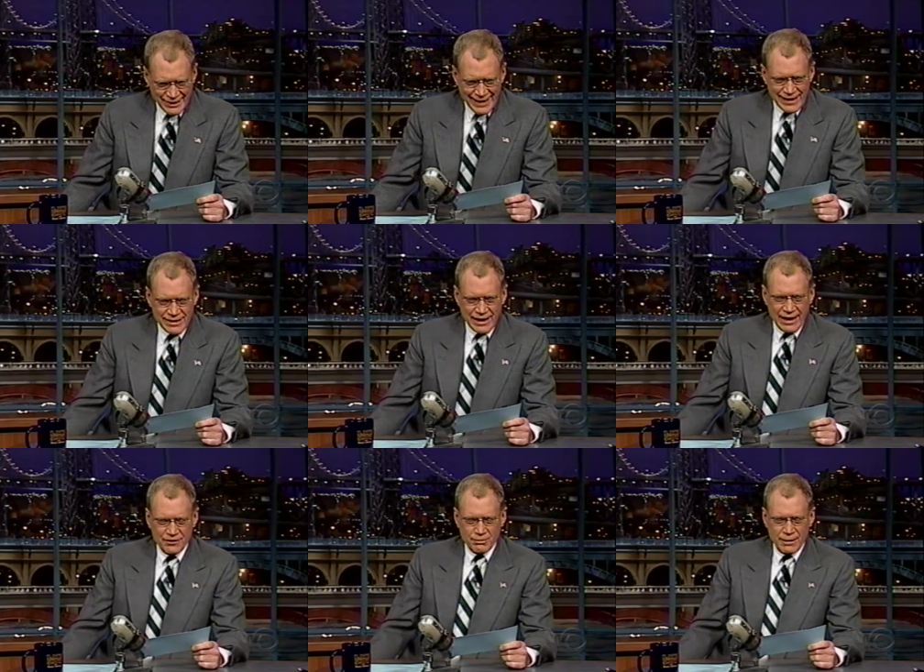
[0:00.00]
Ed,
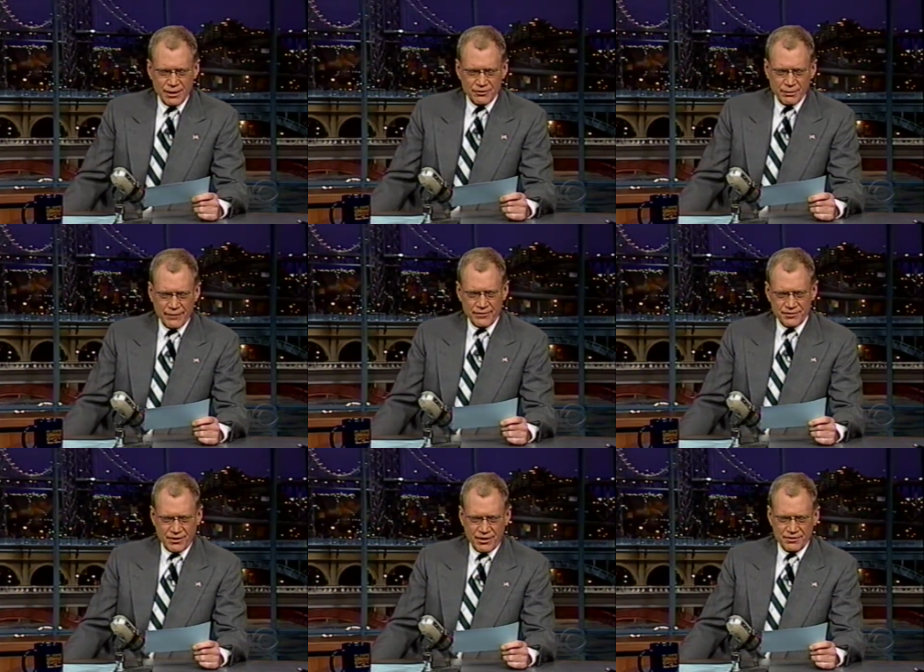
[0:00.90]
as well as one of the
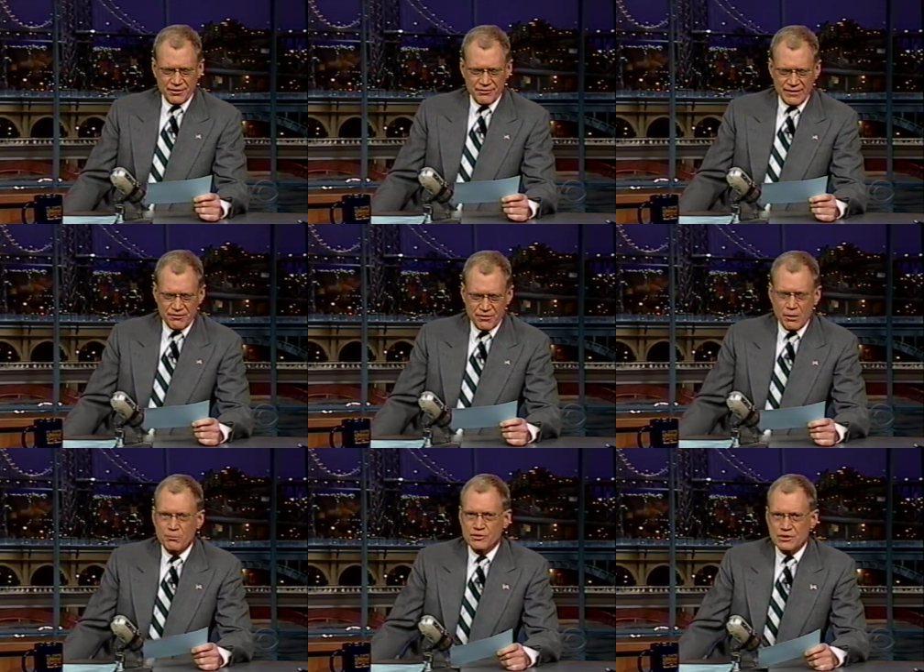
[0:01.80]
stars of the
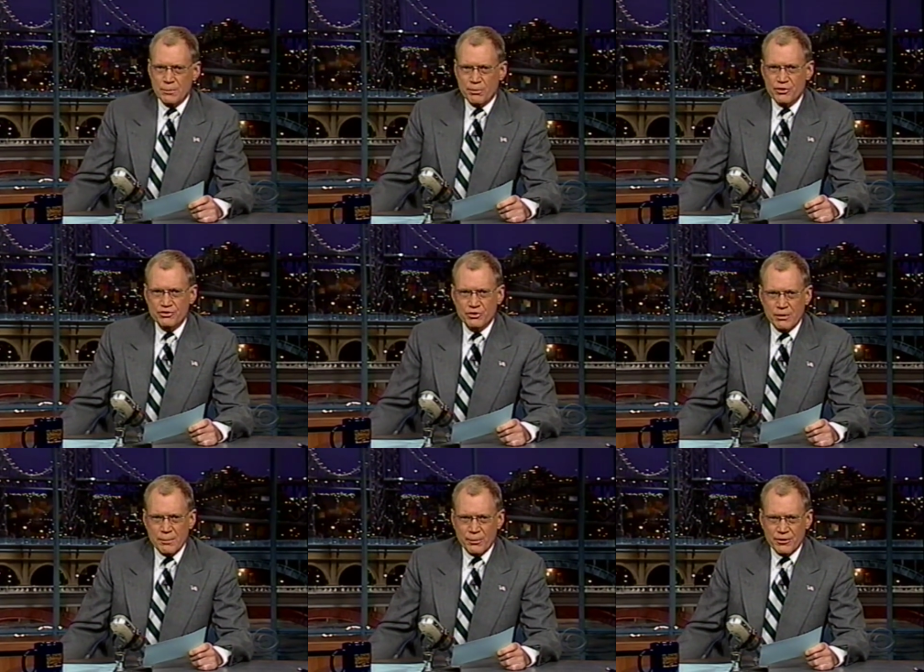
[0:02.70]
film Jeepers
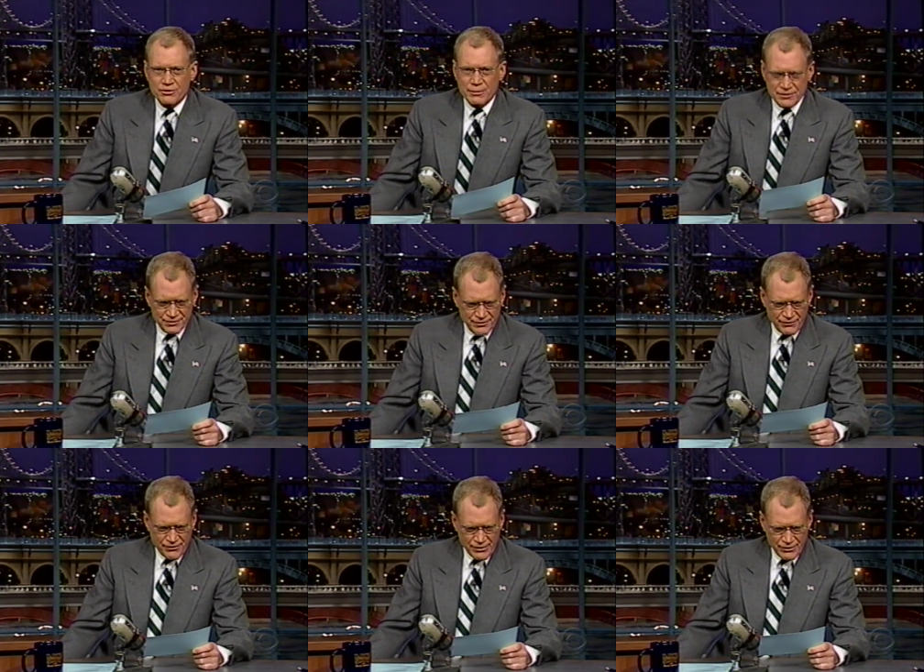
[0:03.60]
Creepers, which is in
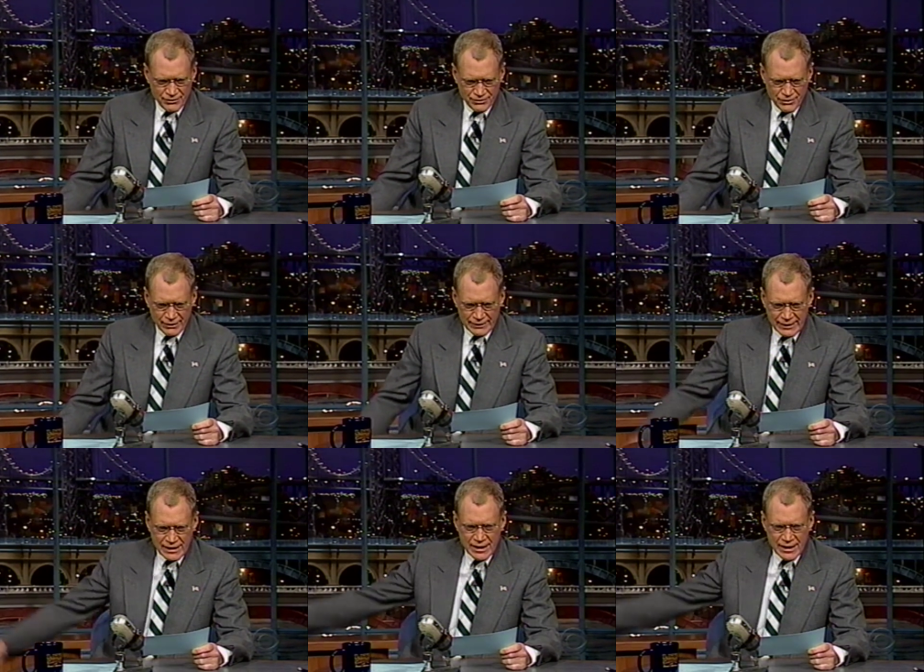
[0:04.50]
theaters currently.